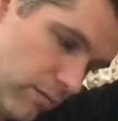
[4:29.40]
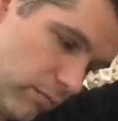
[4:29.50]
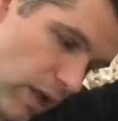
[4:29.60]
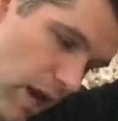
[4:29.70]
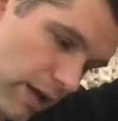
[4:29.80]

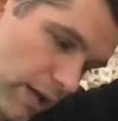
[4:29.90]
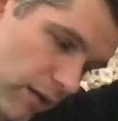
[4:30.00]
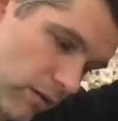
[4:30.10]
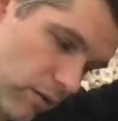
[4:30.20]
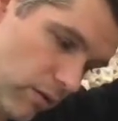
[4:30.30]

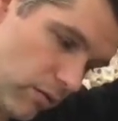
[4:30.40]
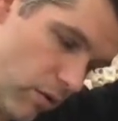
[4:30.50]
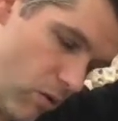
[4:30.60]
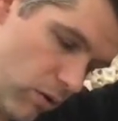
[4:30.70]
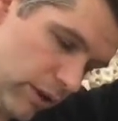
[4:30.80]
Blocking,
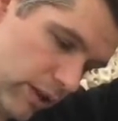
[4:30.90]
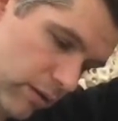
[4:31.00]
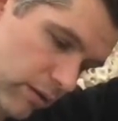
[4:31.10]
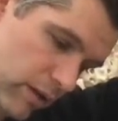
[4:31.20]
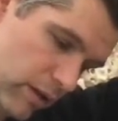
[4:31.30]
holding.
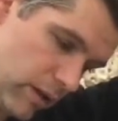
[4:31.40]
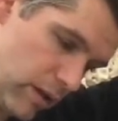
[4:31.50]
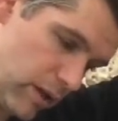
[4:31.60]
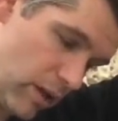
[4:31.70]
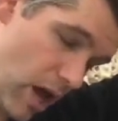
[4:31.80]

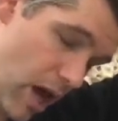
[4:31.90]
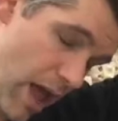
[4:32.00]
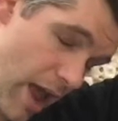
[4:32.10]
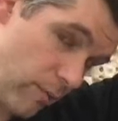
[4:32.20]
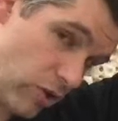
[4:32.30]

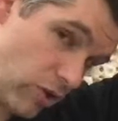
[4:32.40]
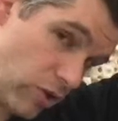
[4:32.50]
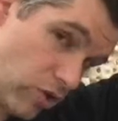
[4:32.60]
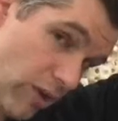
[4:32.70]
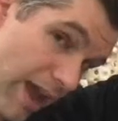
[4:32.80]
And when you're
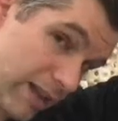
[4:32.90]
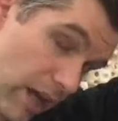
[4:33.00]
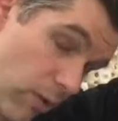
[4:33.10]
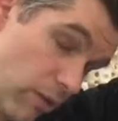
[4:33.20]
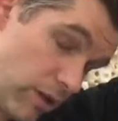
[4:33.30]
contracting,
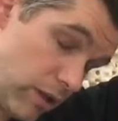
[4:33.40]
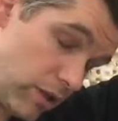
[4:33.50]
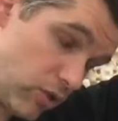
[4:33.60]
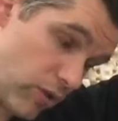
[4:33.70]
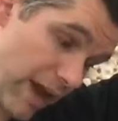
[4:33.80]
I want you to
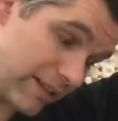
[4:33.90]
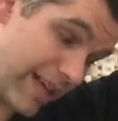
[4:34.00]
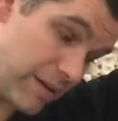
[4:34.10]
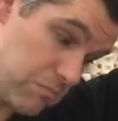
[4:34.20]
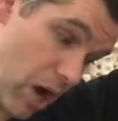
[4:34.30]
contract
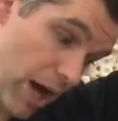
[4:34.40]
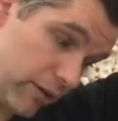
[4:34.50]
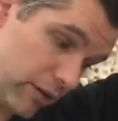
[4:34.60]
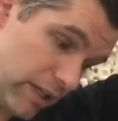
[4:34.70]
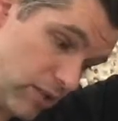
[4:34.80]
like
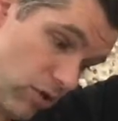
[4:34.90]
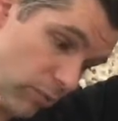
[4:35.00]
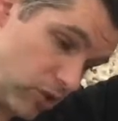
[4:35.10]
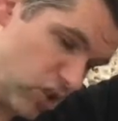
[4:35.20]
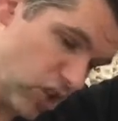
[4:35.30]
moderately. You
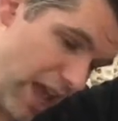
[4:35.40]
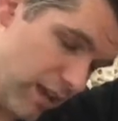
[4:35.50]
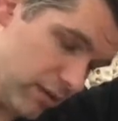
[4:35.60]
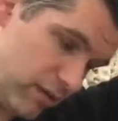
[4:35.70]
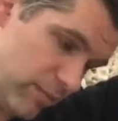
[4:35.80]
almost shake a
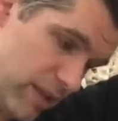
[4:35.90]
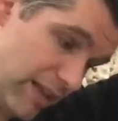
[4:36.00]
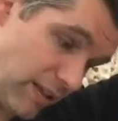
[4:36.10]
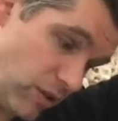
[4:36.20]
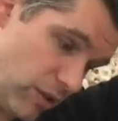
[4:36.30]
little bit,
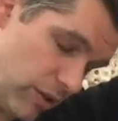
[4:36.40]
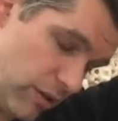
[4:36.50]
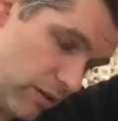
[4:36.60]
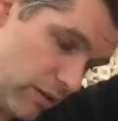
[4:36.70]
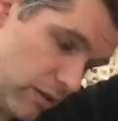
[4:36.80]
that's good.
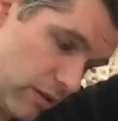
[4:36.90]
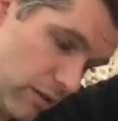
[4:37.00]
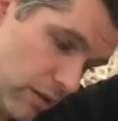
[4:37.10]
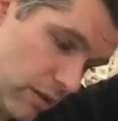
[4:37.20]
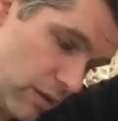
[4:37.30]

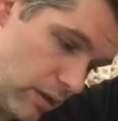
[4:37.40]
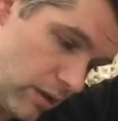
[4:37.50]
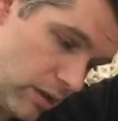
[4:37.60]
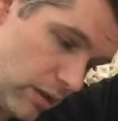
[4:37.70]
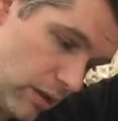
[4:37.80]

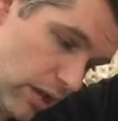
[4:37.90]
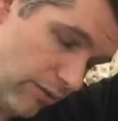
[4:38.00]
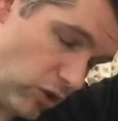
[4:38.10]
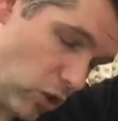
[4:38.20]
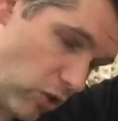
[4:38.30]
If
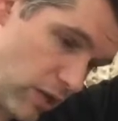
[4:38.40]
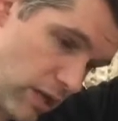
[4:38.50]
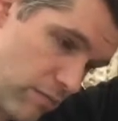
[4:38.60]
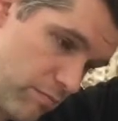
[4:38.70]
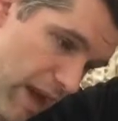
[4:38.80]
it's
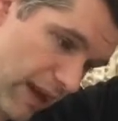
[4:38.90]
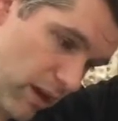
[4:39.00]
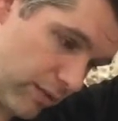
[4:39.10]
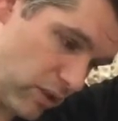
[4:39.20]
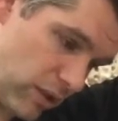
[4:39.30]
hurting, back
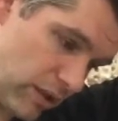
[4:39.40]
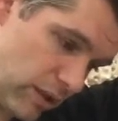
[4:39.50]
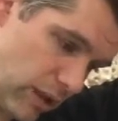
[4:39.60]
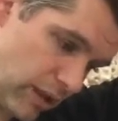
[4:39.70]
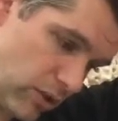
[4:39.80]
off just a
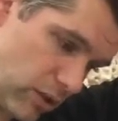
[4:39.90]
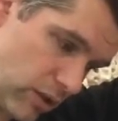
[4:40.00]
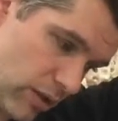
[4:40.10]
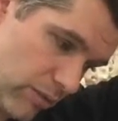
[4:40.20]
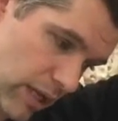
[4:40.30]
touch,
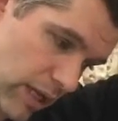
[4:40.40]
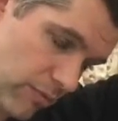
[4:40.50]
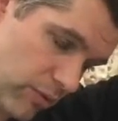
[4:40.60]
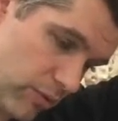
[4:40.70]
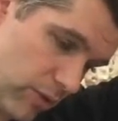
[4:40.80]
but keep
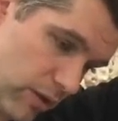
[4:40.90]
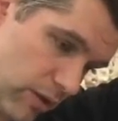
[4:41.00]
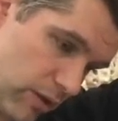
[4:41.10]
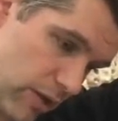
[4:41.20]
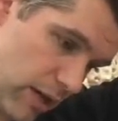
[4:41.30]
some pretty
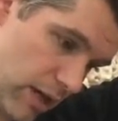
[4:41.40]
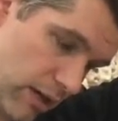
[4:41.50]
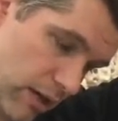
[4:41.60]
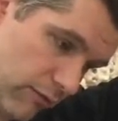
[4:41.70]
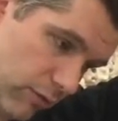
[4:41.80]
good
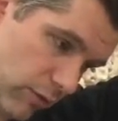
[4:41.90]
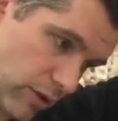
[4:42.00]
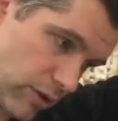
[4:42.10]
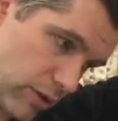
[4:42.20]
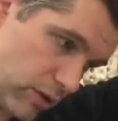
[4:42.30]

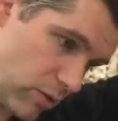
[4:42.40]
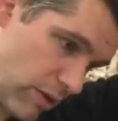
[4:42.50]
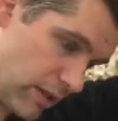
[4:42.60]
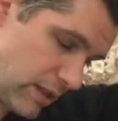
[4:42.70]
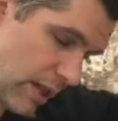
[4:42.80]
force.
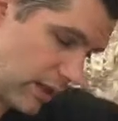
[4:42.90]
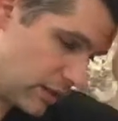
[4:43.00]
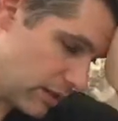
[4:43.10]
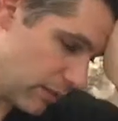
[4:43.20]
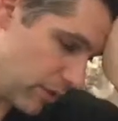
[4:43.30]
20 seconds,
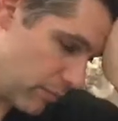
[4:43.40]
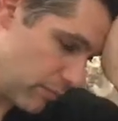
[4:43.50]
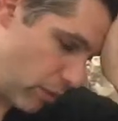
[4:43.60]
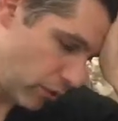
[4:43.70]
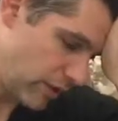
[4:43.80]
then I'm going to
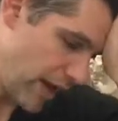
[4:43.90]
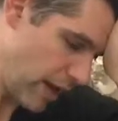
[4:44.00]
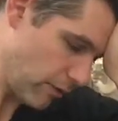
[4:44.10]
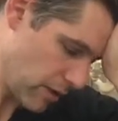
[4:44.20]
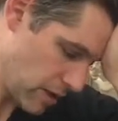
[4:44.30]
pull
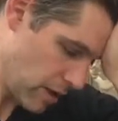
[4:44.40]
down